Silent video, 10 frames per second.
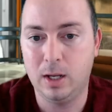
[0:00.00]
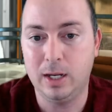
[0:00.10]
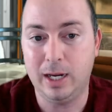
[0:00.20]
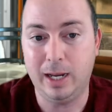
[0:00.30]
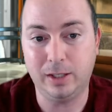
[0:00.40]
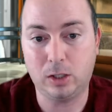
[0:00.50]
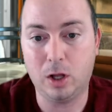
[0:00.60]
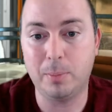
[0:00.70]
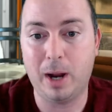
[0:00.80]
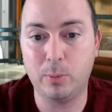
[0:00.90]
And the club
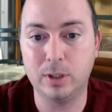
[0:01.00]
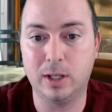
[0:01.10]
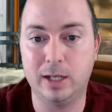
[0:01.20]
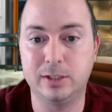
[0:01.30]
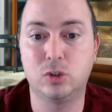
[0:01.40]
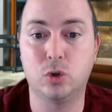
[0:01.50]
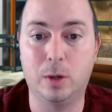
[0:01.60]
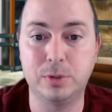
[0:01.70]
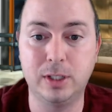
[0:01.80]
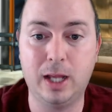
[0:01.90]
might realize
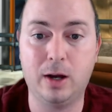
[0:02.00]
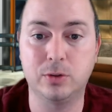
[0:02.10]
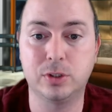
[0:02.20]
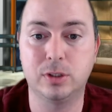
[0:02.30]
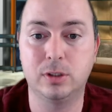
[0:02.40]
Trump's in house.